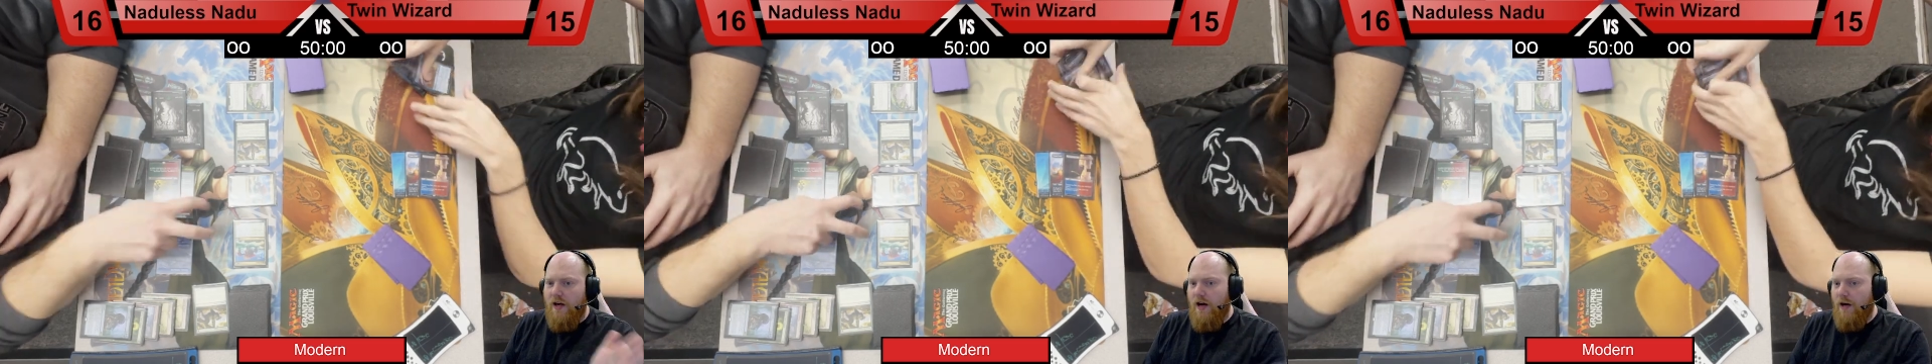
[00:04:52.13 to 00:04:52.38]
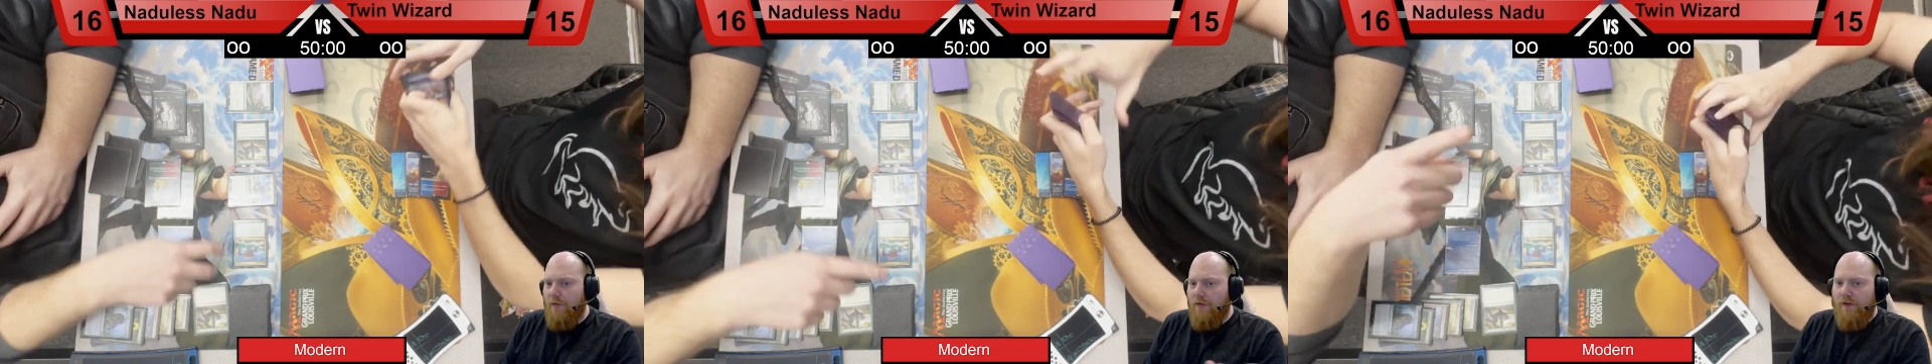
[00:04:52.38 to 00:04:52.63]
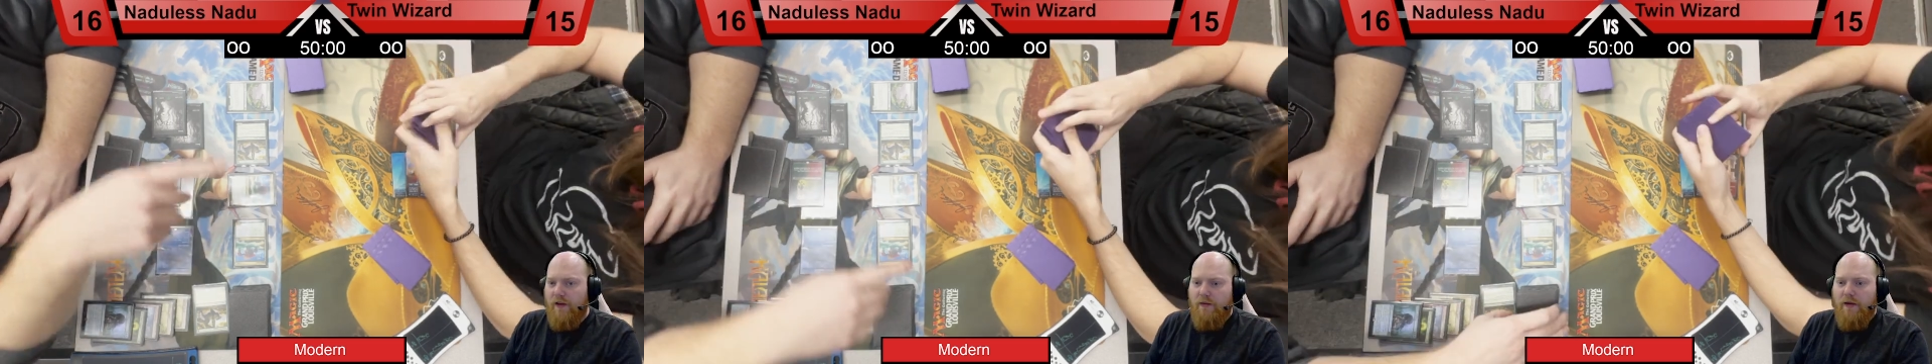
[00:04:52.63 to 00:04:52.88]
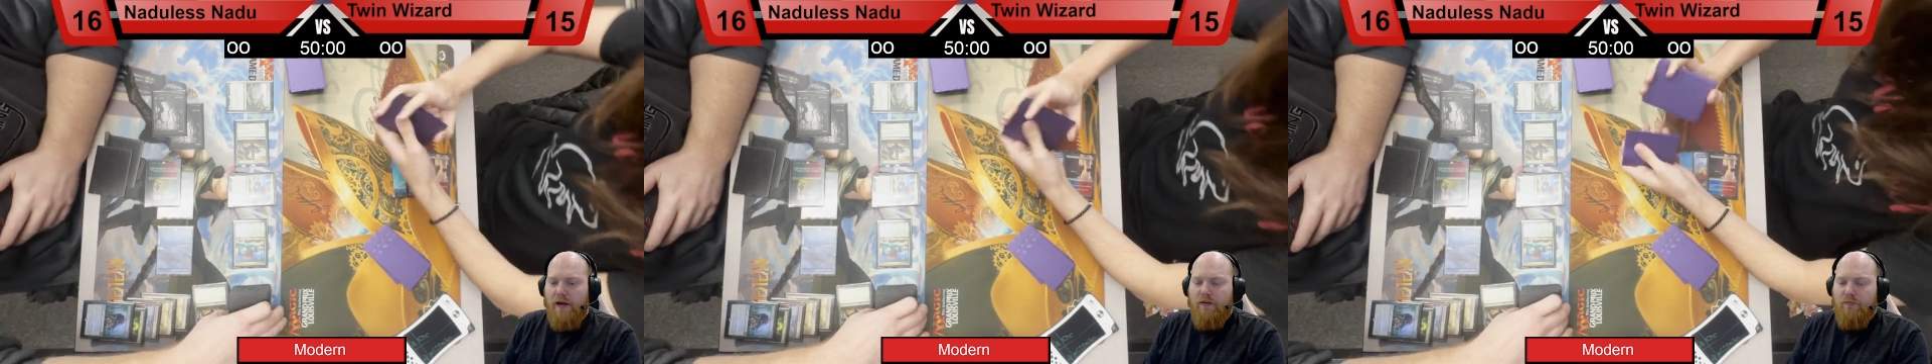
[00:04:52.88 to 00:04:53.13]
I'm afraid they
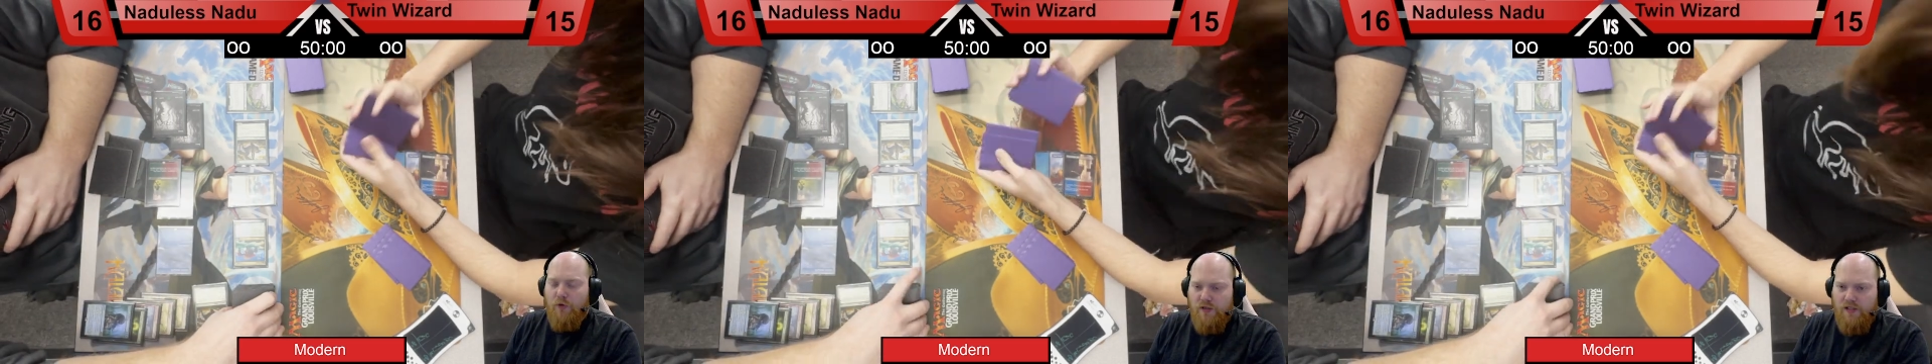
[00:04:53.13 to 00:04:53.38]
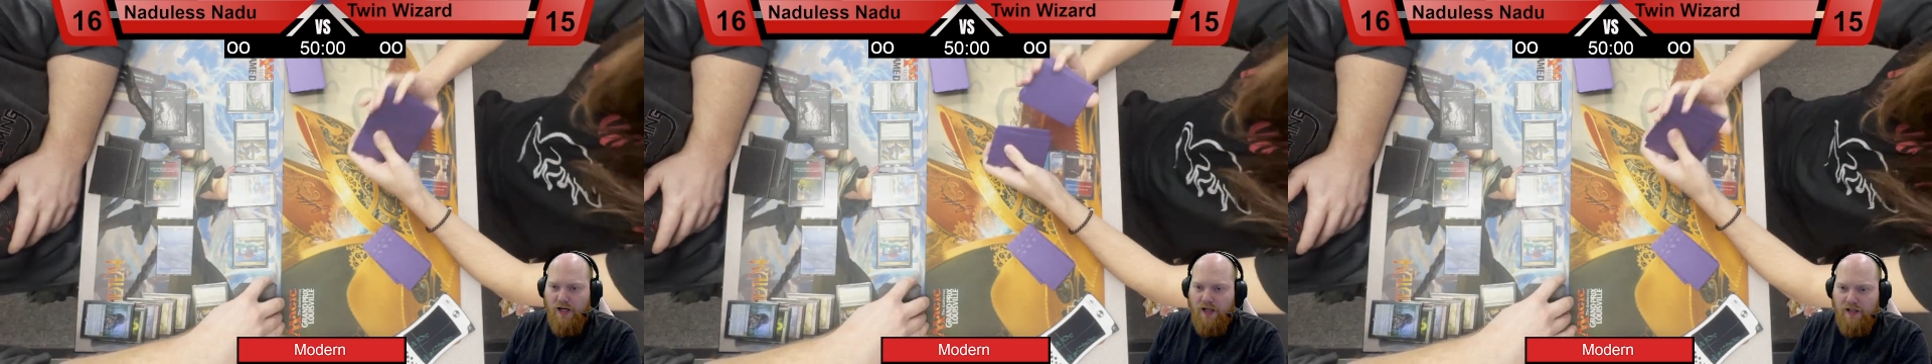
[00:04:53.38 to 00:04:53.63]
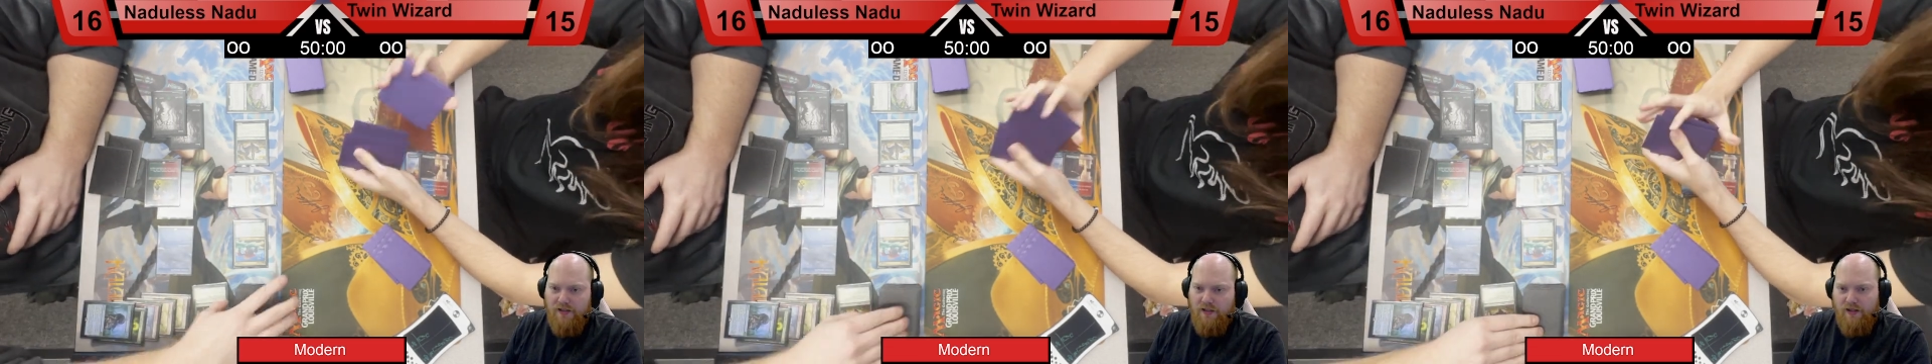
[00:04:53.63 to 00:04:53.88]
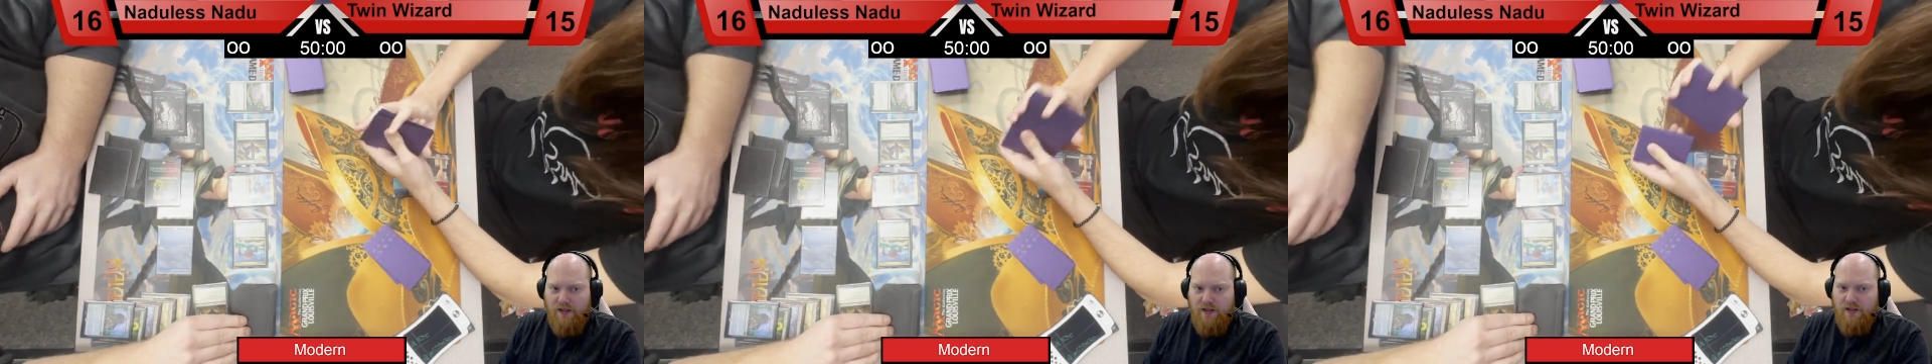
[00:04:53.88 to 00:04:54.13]
might have Murktide because I
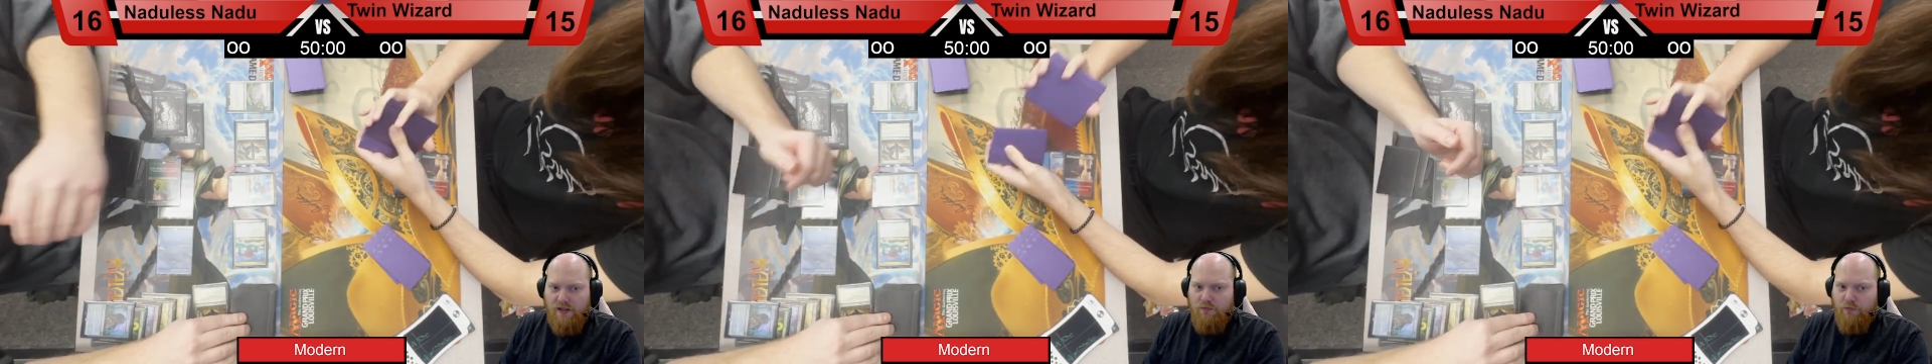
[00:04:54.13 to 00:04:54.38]
think it's like